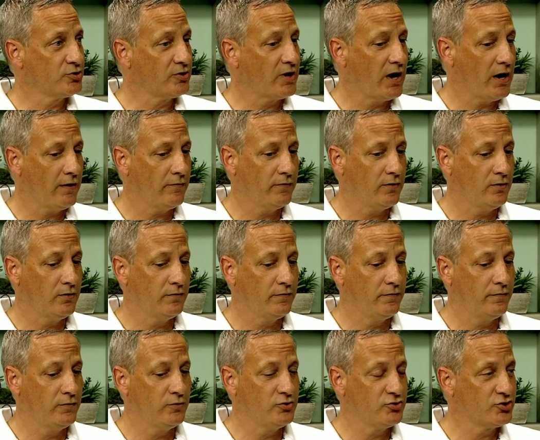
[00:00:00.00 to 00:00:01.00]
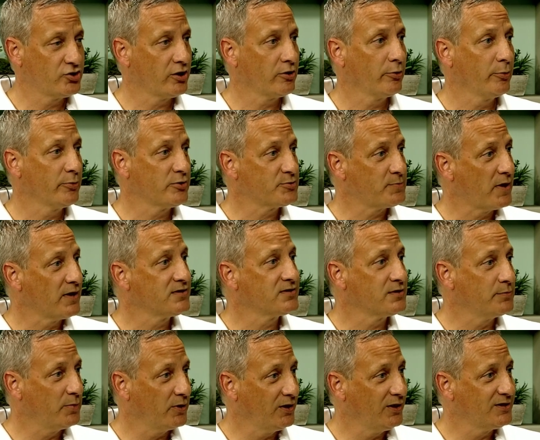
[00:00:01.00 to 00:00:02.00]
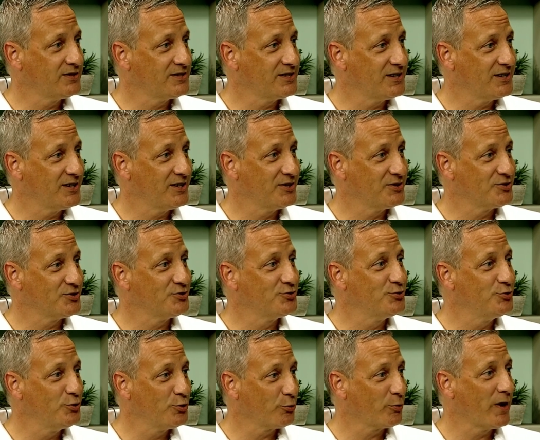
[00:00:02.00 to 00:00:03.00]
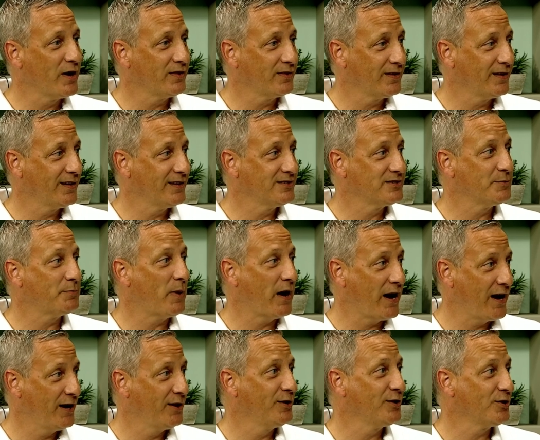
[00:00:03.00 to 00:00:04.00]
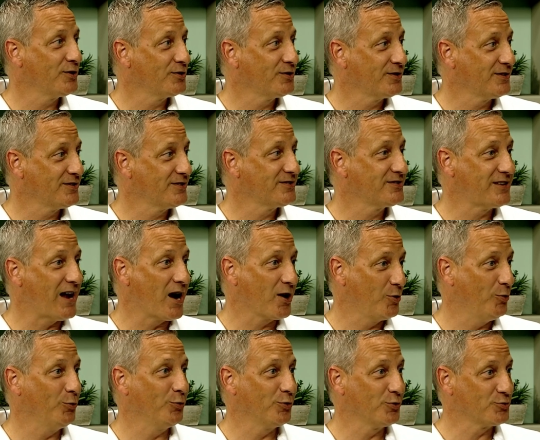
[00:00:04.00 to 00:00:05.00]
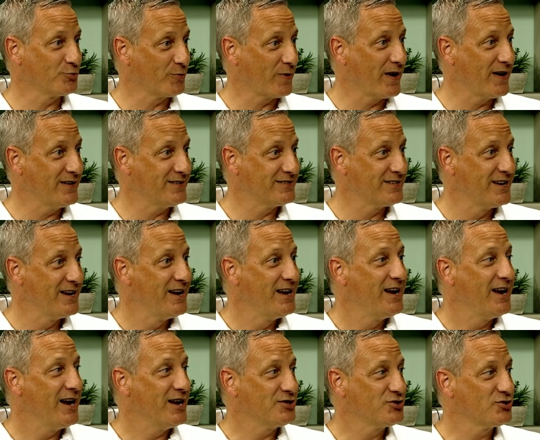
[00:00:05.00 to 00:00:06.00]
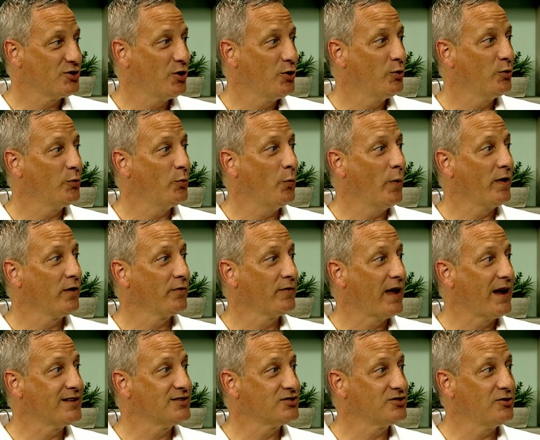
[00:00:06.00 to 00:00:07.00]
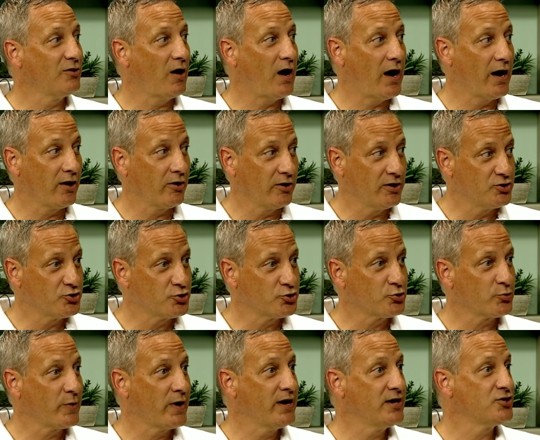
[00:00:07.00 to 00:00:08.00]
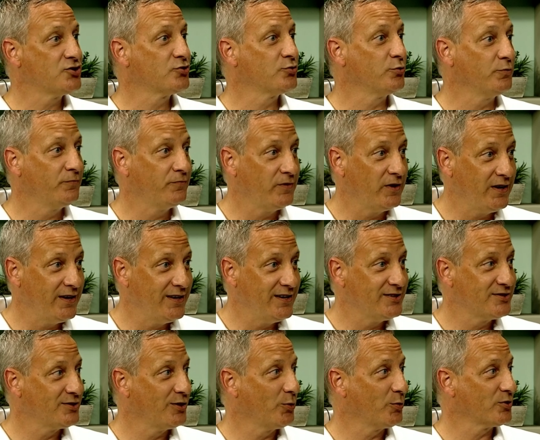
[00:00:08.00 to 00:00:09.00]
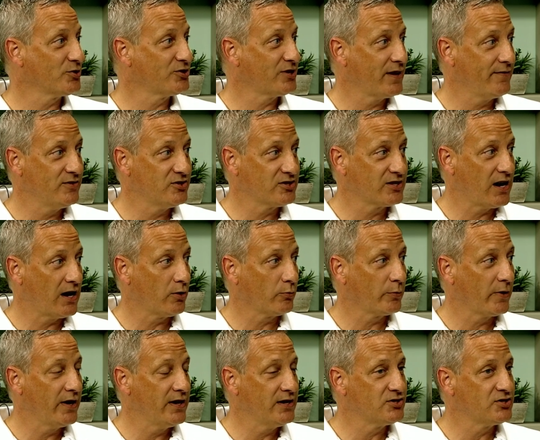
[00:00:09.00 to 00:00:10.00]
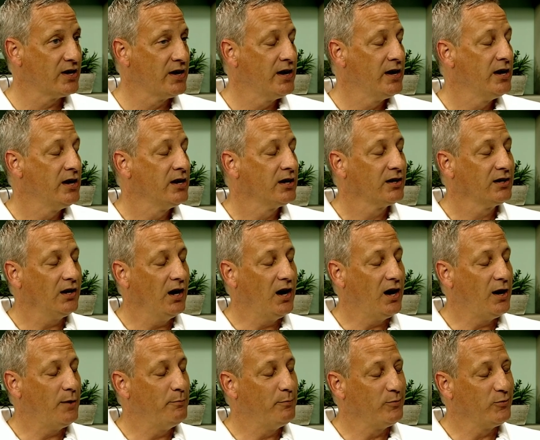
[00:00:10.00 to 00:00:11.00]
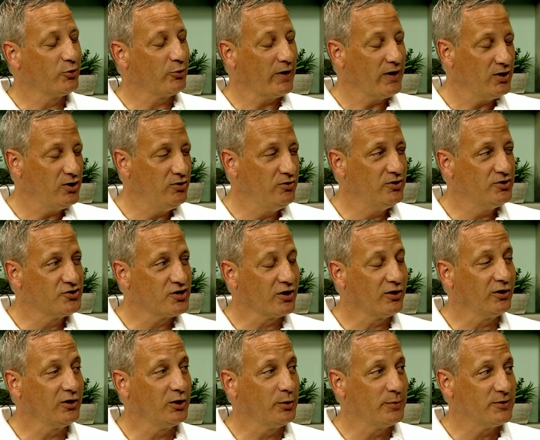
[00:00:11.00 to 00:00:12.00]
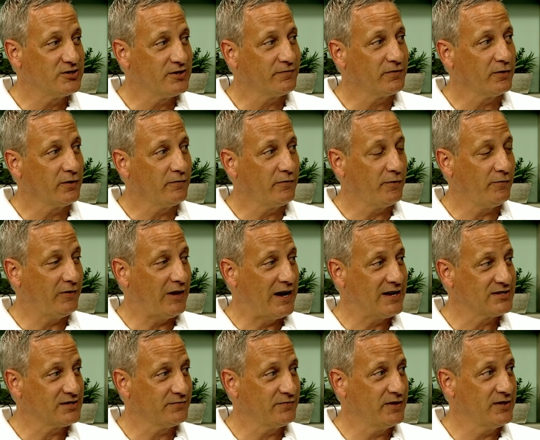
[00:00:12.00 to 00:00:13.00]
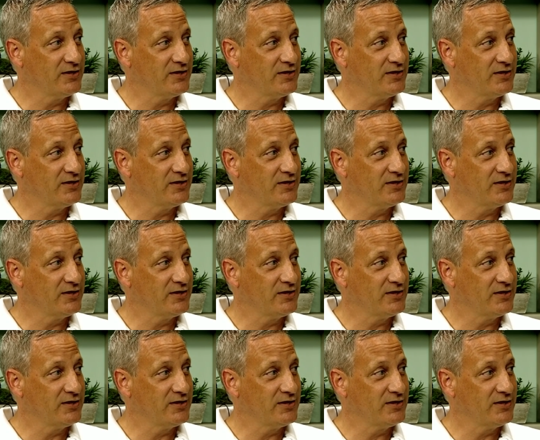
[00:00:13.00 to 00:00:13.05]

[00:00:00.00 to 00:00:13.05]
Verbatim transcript: have a fiduciary responsibility to do the right thing to pay their stockholders, right? Mm -hmm. And so whether that's you know higher interest rates through fees, lower savings account rates um, credit unions are a little bit different of a philosophy